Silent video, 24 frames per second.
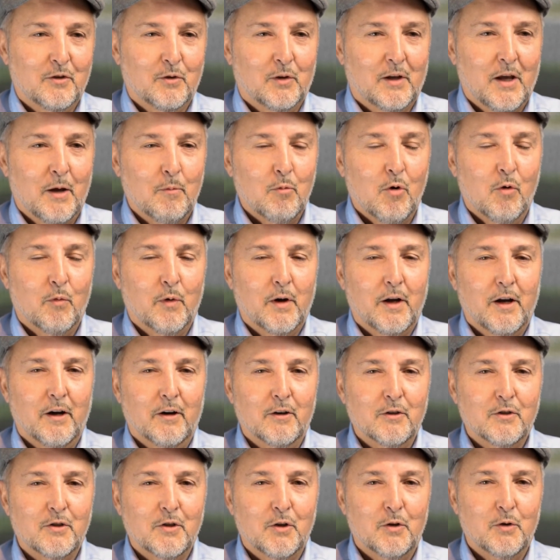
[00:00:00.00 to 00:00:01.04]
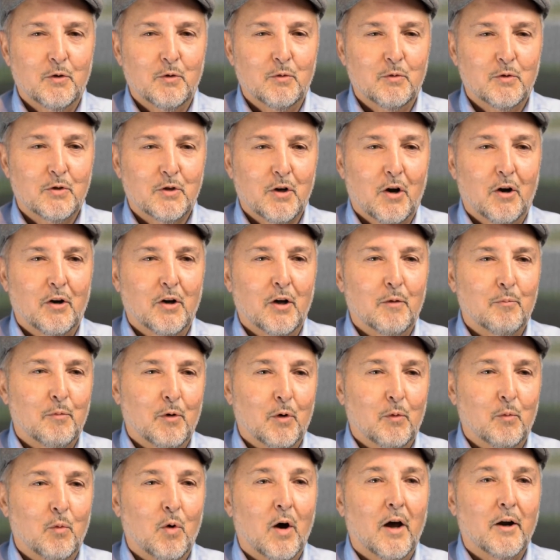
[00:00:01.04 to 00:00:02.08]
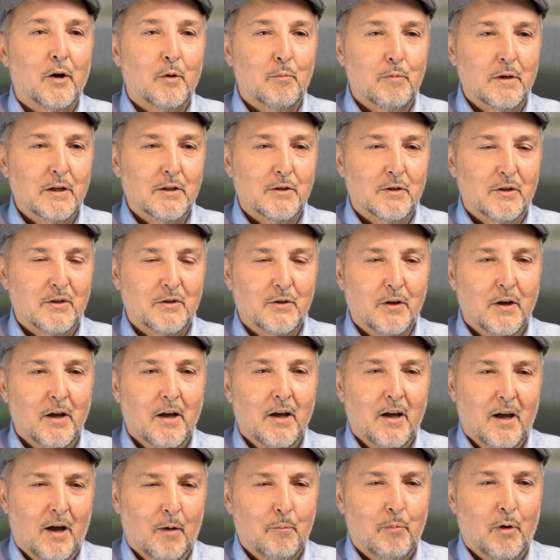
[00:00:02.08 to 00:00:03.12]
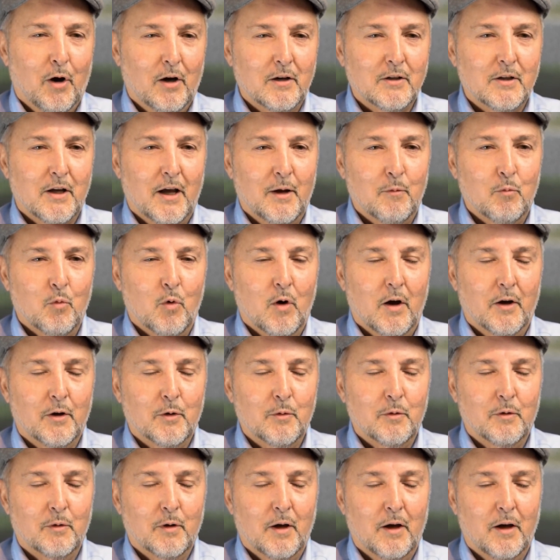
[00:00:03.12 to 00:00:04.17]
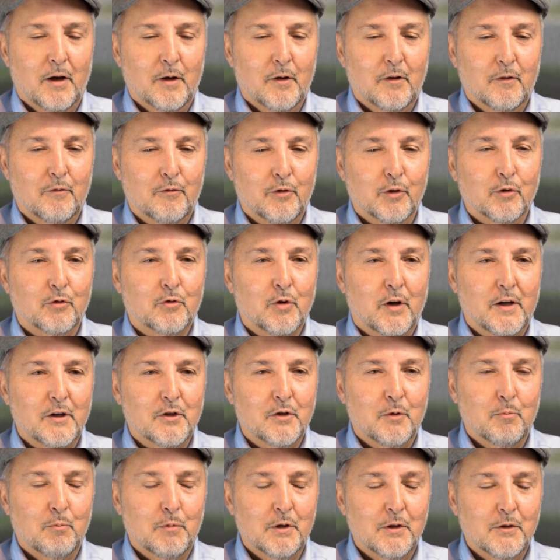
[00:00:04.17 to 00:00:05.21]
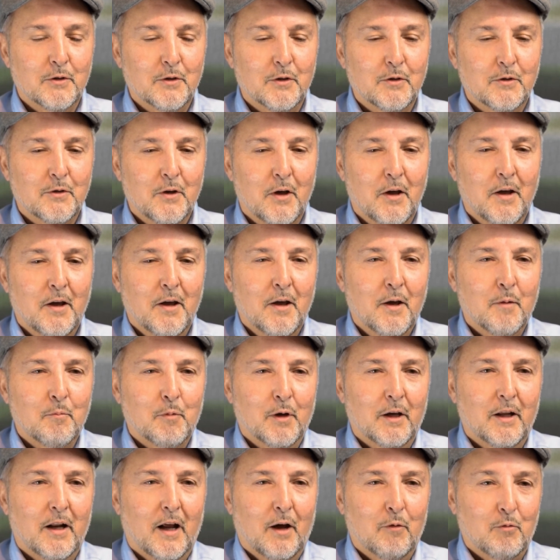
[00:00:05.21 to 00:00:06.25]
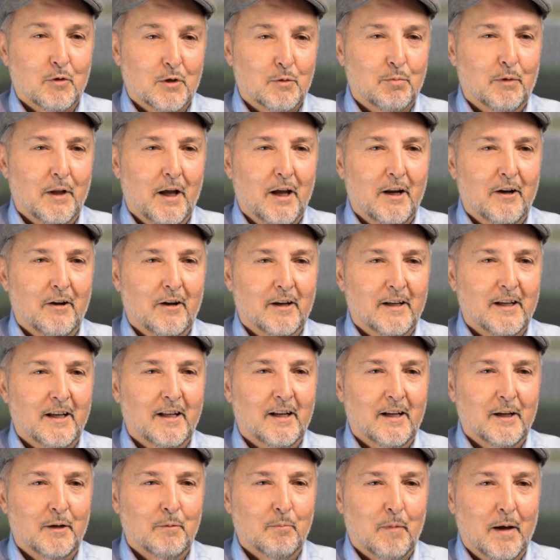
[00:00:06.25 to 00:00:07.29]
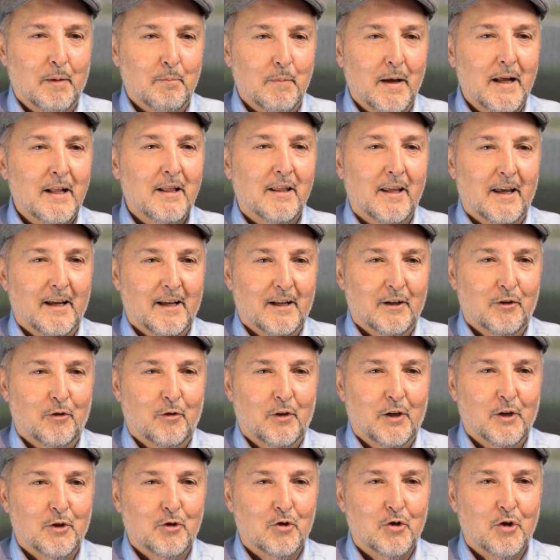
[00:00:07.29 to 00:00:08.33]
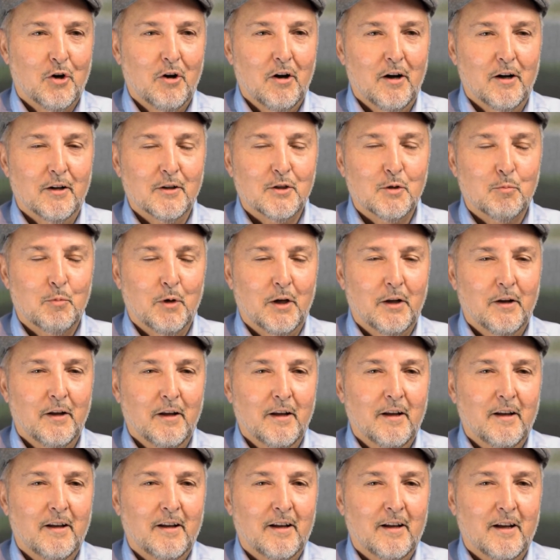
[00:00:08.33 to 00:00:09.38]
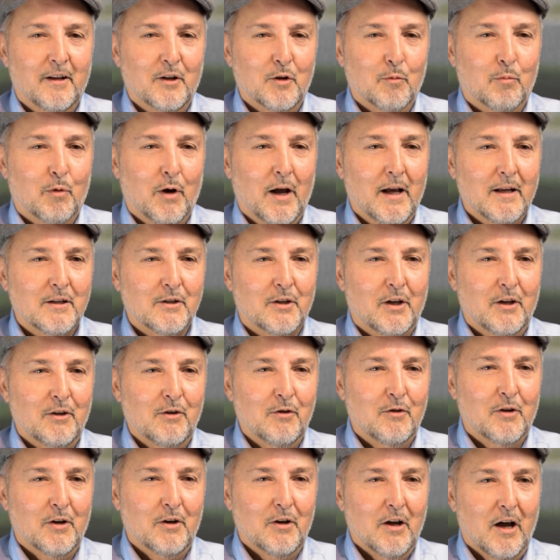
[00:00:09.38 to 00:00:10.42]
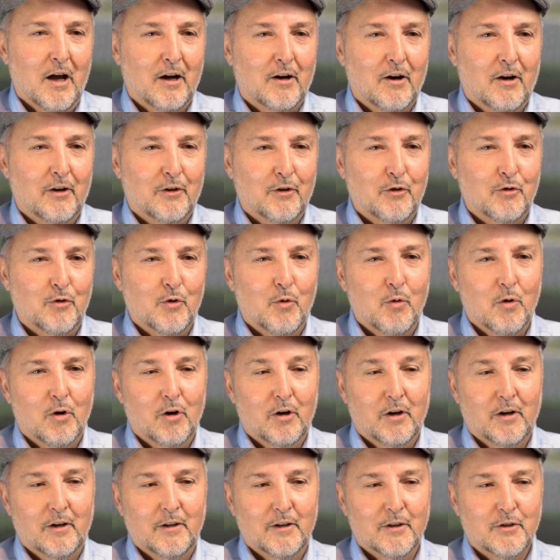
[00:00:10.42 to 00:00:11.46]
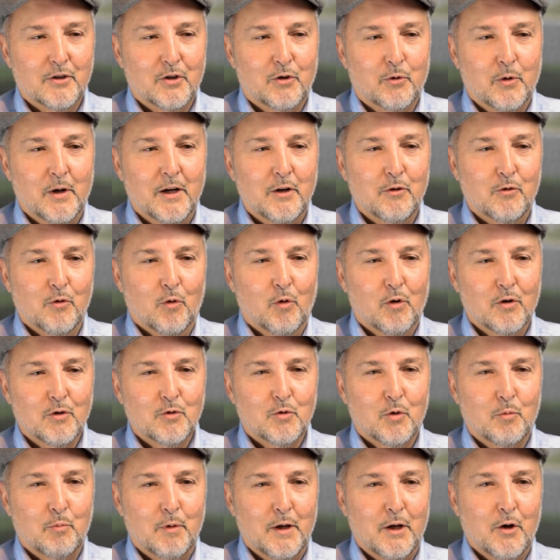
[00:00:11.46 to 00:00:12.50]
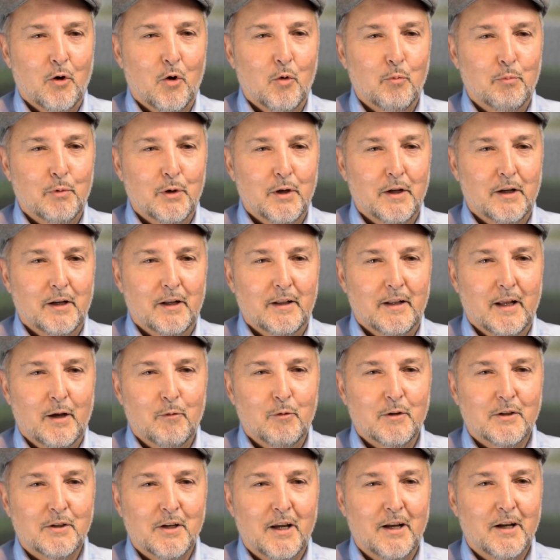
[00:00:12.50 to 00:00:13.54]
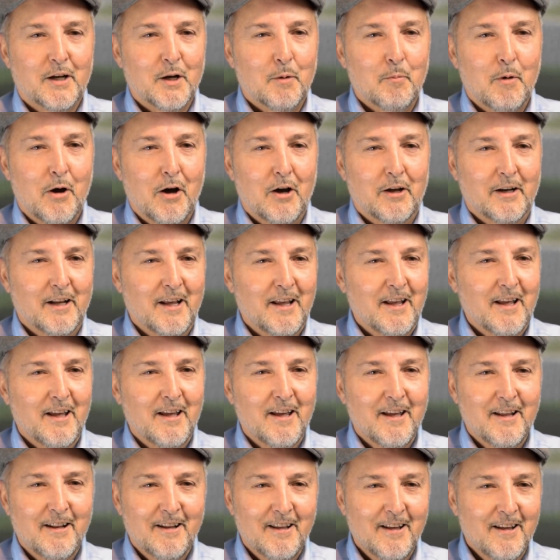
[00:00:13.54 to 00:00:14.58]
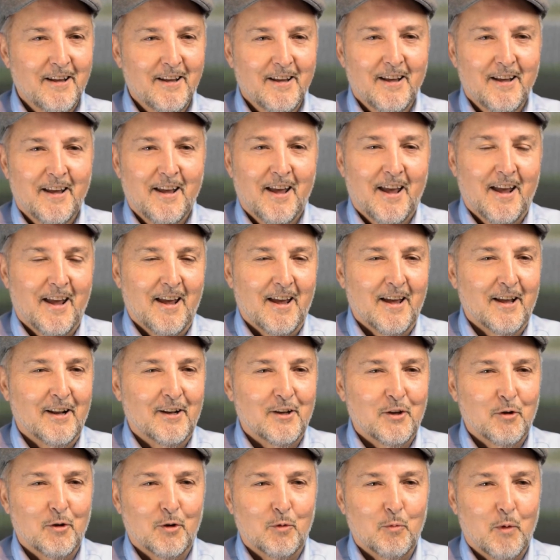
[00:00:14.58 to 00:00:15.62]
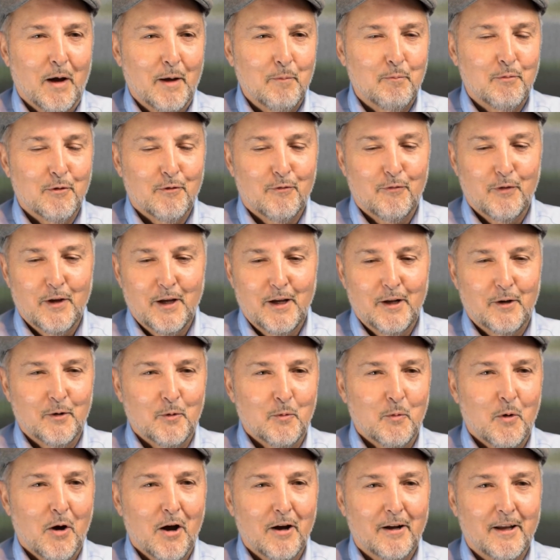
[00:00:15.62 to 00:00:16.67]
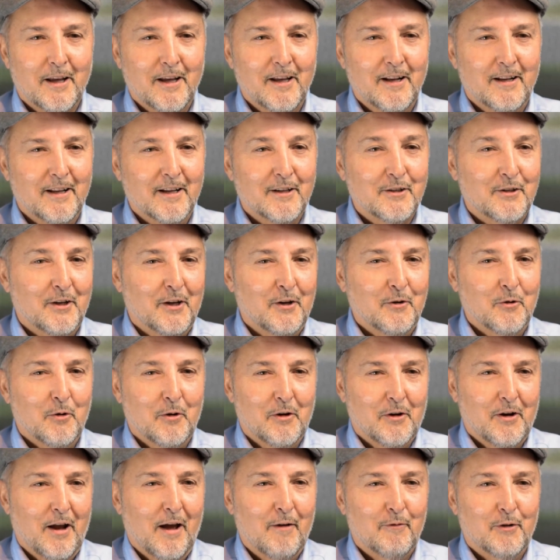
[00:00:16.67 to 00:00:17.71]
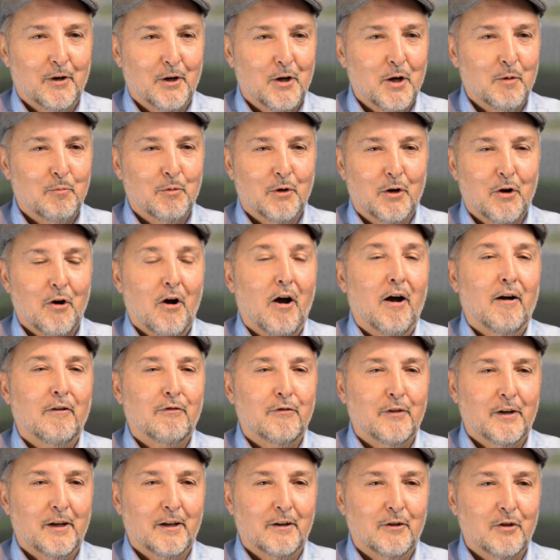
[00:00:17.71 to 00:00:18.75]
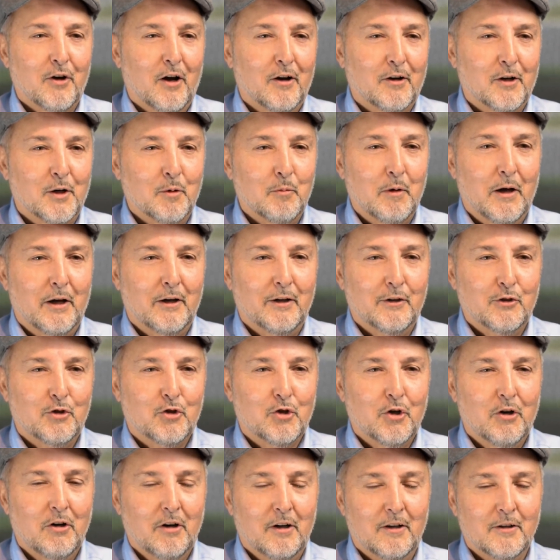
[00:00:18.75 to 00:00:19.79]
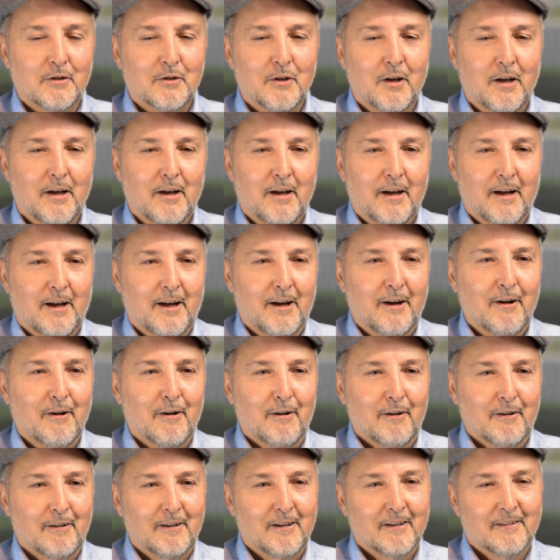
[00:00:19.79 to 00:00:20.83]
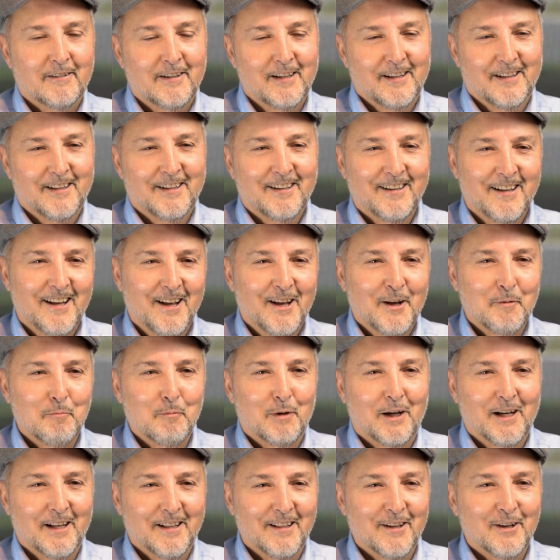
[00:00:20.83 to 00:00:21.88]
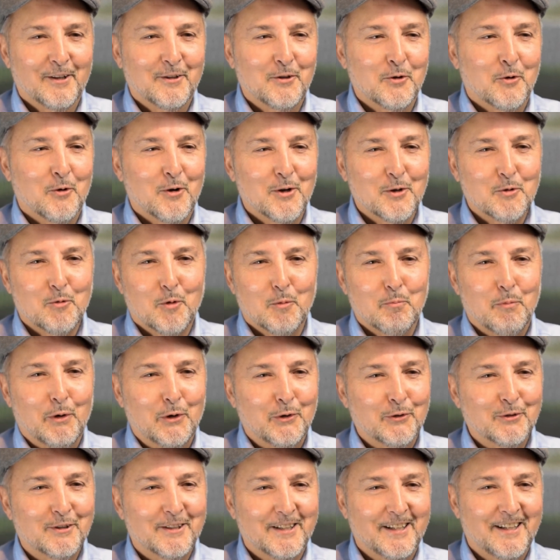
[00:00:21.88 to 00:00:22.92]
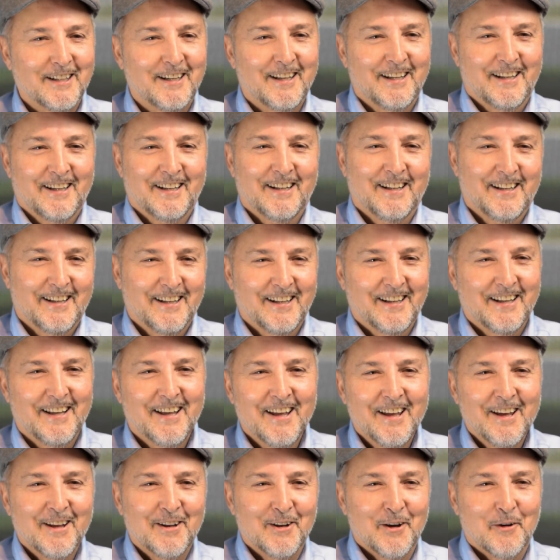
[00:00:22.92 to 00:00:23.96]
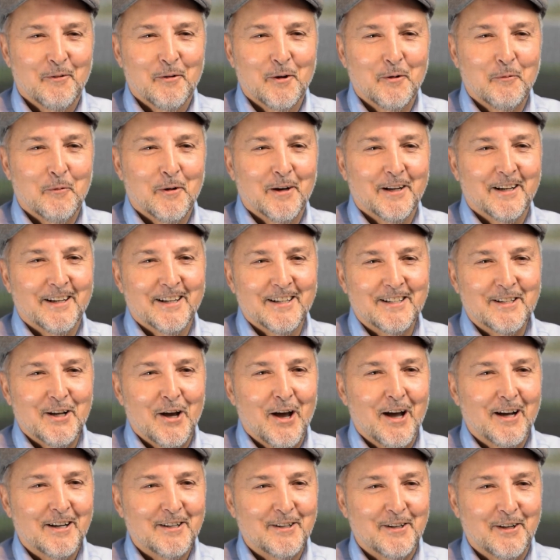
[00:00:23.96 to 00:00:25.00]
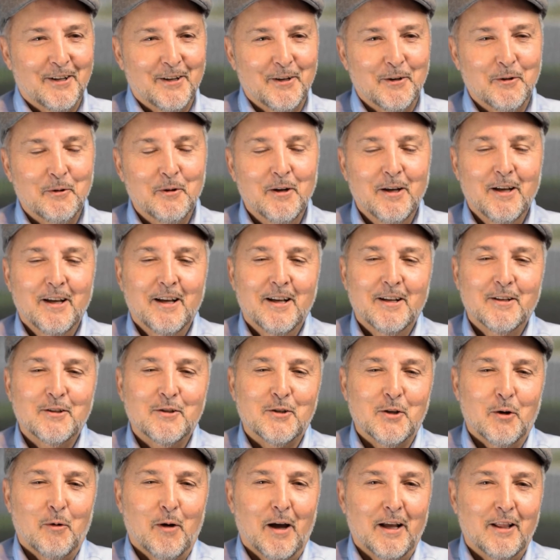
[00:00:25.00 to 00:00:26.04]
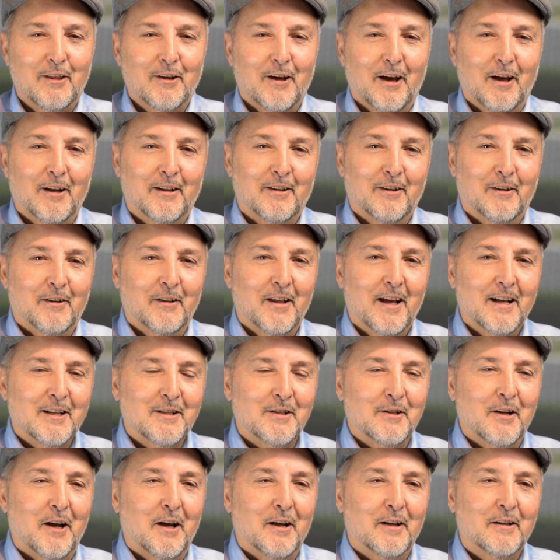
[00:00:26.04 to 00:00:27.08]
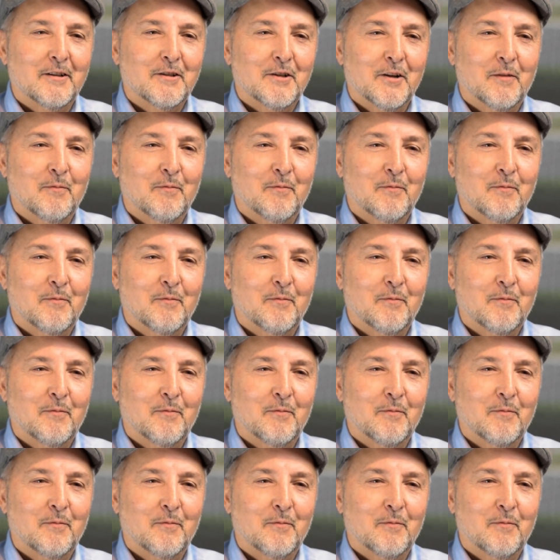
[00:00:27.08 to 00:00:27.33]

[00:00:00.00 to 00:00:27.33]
came over here to start up a water business, a part-time water filtration business, but I was planning on getting my main thing into the insurance. But in Nebraska, you could knock on a door and the screen doors would be open and they would say, "Come on in," and you'd wipe your feet and walk in. Next thing you know, you're having a cup of coffee and talking about insurance. Here, the doors were bolted. No one wanted to talk to you. So I thought, no, that's not